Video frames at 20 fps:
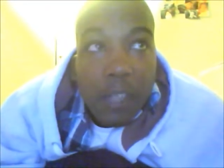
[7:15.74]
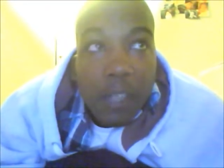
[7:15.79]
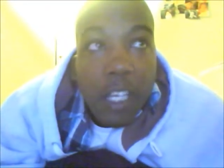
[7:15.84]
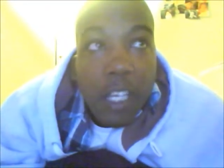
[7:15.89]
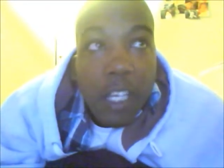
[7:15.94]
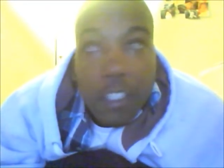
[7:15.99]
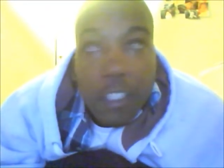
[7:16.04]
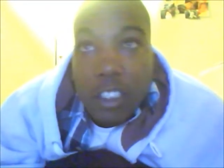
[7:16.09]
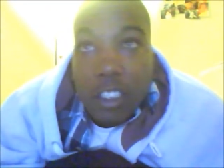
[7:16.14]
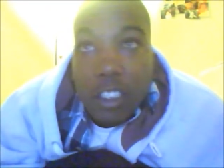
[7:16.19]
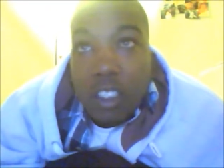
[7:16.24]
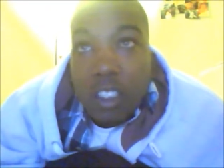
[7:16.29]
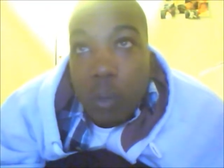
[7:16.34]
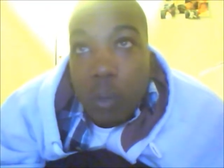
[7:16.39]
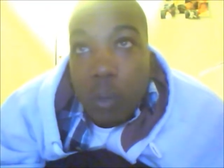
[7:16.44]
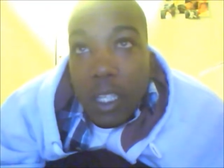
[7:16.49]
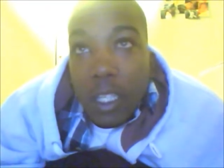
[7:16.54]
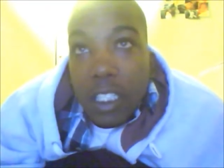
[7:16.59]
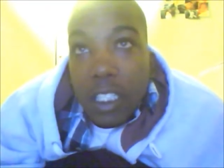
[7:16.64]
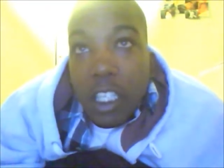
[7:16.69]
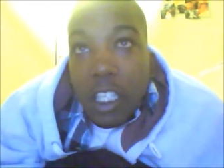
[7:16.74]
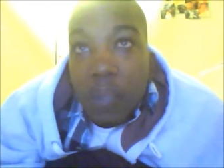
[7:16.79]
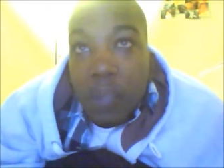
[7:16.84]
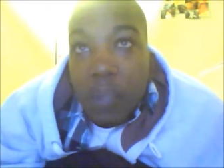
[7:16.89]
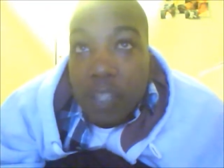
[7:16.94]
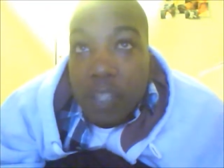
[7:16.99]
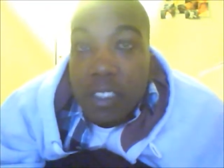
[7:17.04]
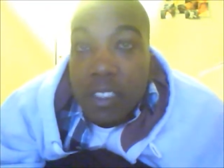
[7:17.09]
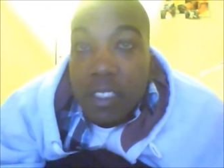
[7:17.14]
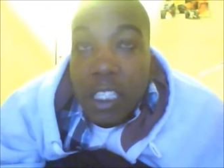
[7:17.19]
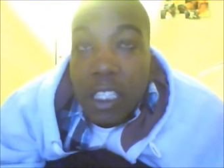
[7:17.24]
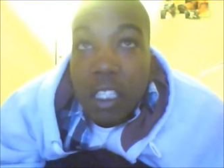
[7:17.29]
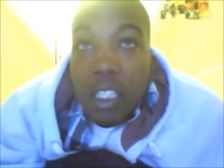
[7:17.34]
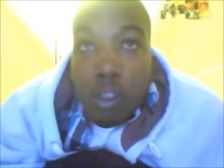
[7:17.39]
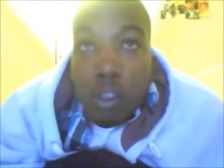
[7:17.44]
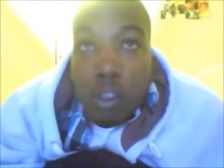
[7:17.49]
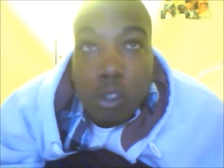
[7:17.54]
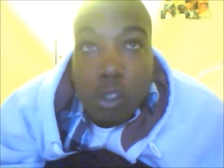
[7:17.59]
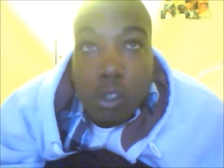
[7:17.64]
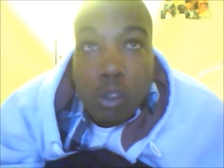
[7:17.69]
than just waking up every day and
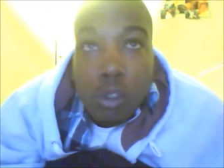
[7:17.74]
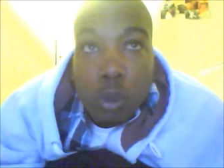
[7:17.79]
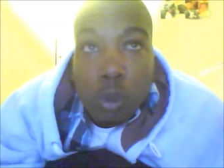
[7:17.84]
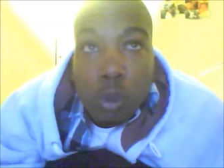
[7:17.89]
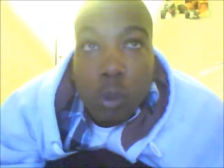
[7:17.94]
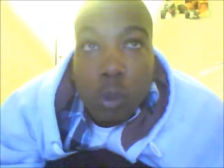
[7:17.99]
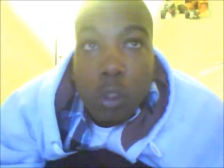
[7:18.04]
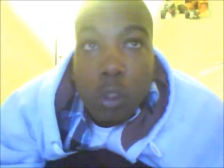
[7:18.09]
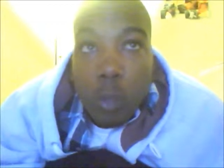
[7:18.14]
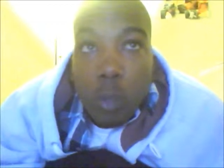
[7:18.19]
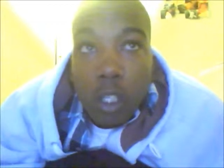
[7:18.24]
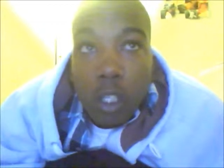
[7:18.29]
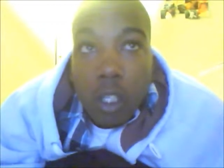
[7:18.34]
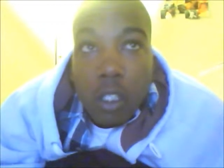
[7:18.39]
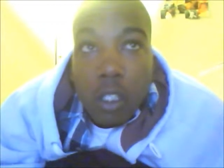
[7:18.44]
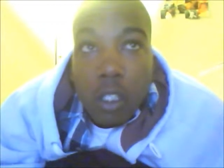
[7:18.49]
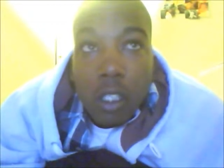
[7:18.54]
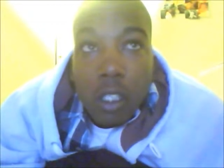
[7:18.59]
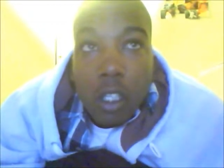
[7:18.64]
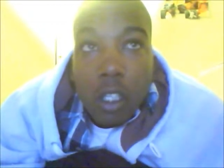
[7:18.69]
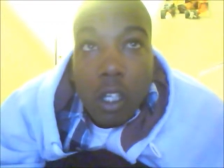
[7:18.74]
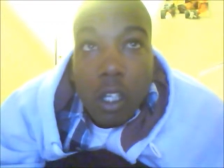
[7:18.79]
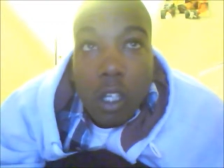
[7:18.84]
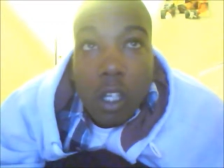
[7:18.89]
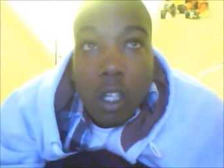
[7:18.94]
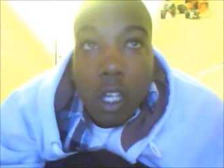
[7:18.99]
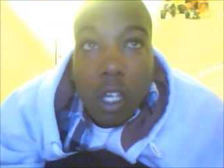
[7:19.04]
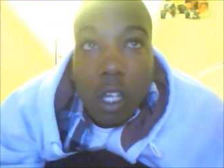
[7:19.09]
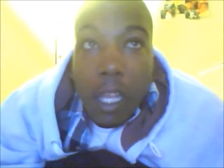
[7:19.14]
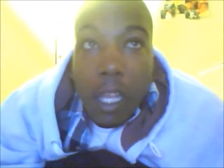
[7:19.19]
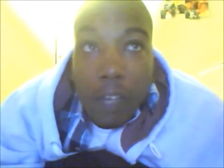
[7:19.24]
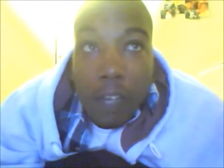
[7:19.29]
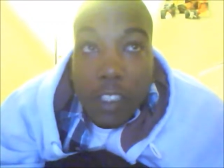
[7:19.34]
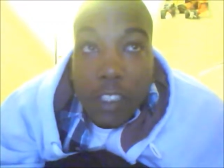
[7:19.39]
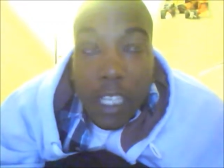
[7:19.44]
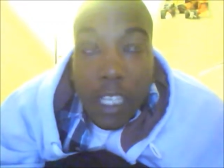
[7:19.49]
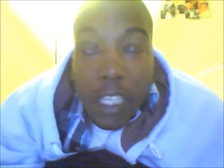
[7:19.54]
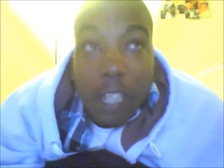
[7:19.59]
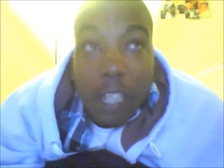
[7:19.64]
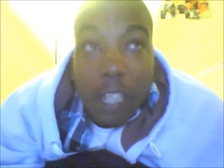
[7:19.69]
going to school or work every
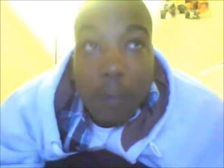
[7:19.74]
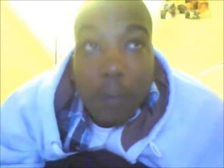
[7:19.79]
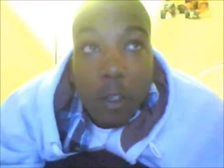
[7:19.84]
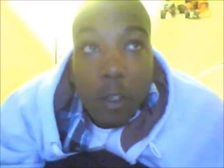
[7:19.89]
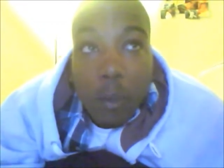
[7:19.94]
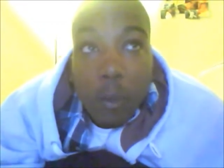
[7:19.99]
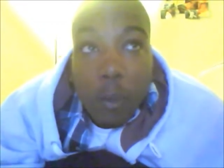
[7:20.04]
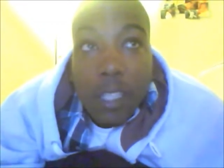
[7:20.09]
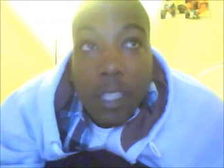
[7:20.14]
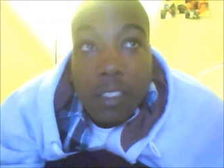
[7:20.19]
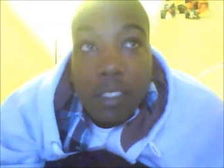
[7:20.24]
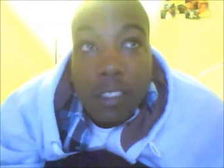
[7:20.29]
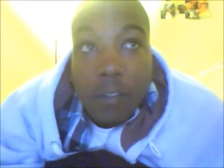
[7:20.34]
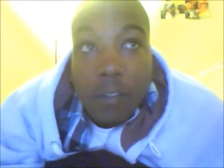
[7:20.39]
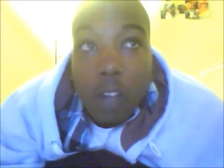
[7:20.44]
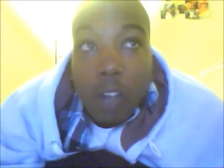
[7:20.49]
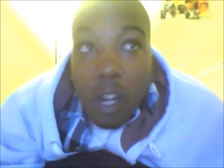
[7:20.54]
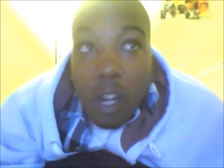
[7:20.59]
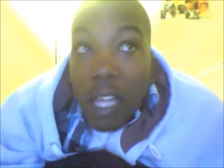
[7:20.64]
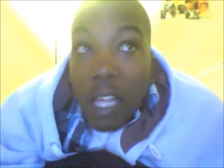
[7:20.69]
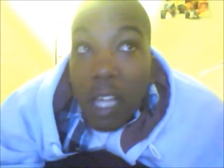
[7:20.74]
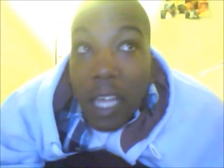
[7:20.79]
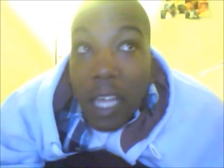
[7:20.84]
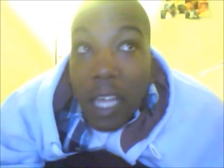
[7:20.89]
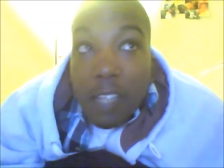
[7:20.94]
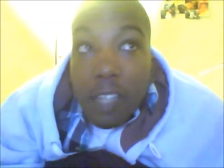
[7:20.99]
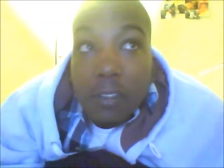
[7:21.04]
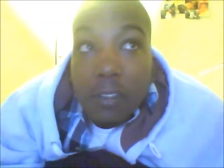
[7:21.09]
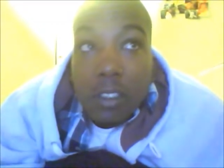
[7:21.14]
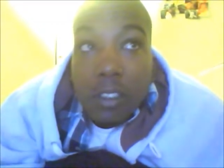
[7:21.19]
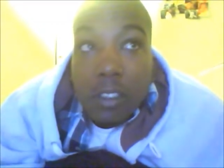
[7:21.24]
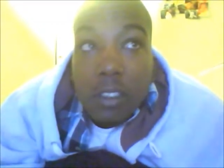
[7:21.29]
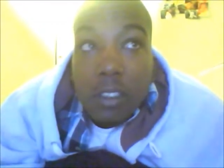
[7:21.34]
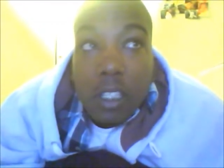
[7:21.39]
day for the rest of our lives.